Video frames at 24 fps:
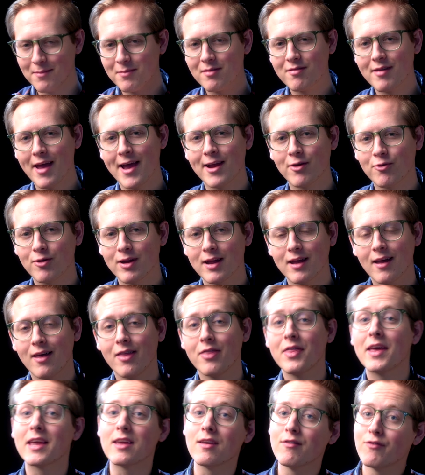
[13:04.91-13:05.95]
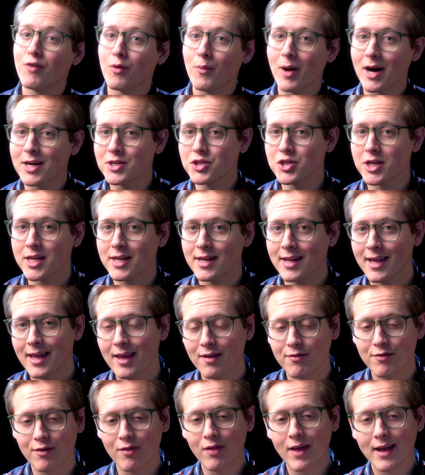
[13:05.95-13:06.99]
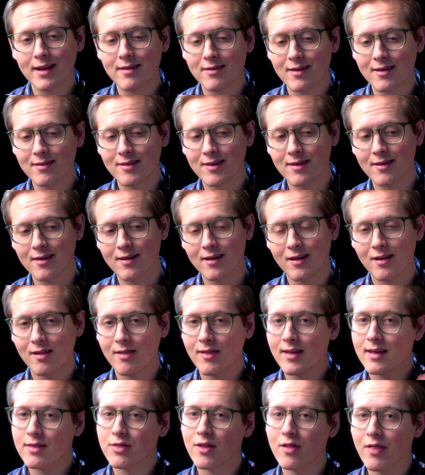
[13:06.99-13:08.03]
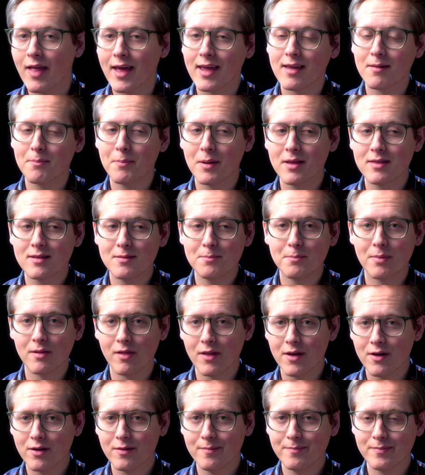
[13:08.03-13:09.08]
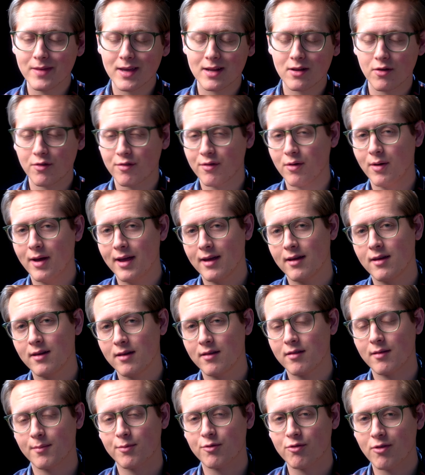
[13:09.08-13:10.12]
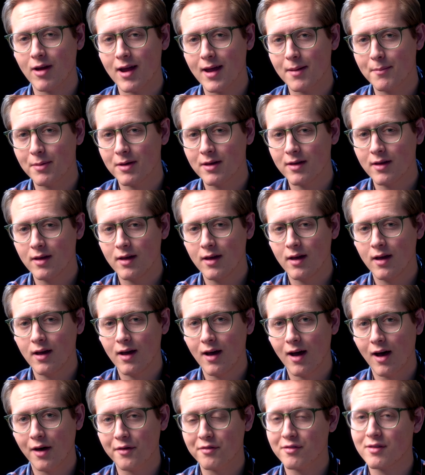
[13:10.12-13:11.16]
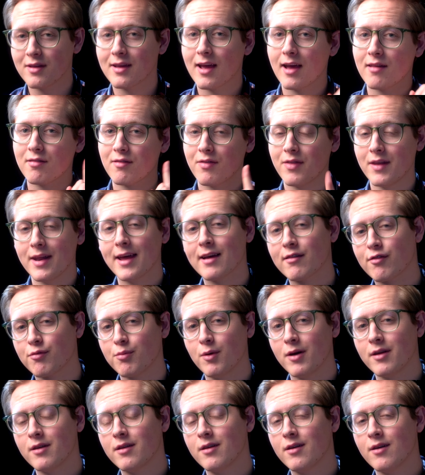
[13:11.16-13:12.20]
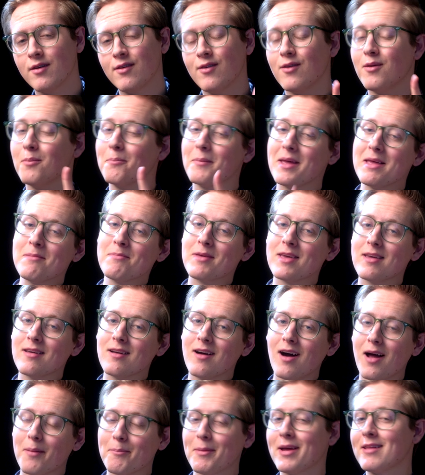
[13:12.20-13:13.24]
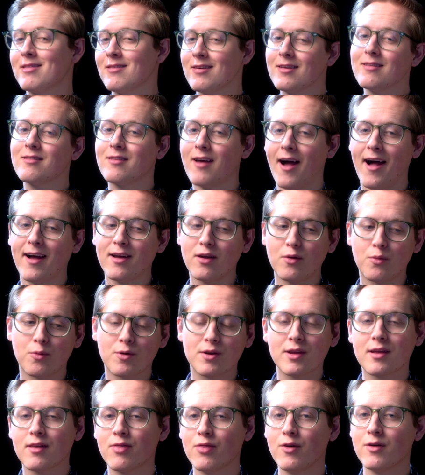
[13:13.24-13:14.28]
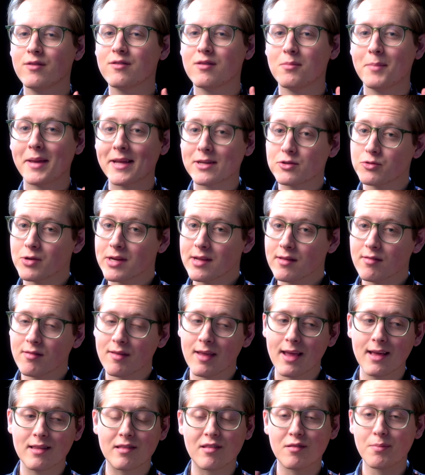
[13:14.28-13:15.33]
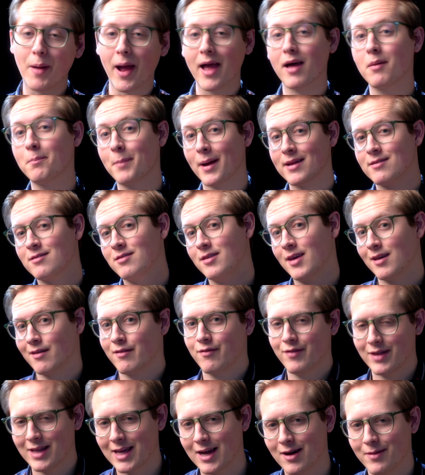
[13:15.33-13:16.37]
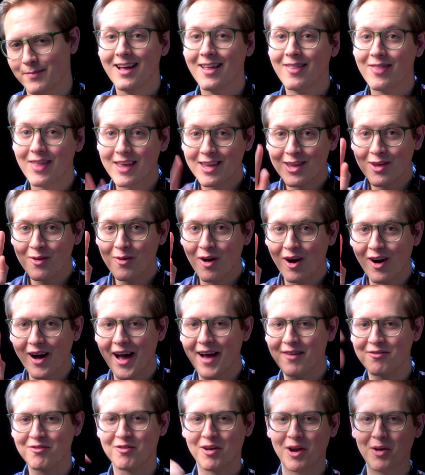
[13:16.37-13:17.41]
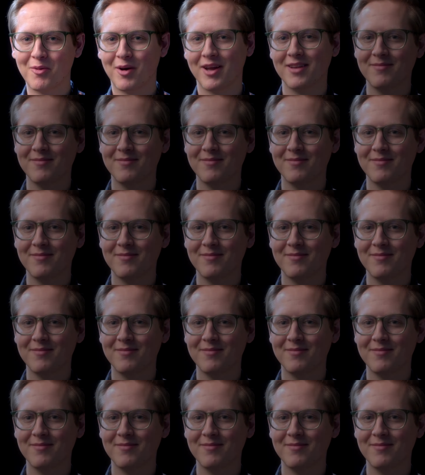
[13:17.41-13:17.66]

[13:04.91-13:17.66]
is Zachary. Thank you for watching. If you liked it, click the like button below and also hit subscribe. I'll see you guys in the next one, or maybe on my TikTok where you can learn to make drinks inspired by today's video. Thank you all. Have a great one.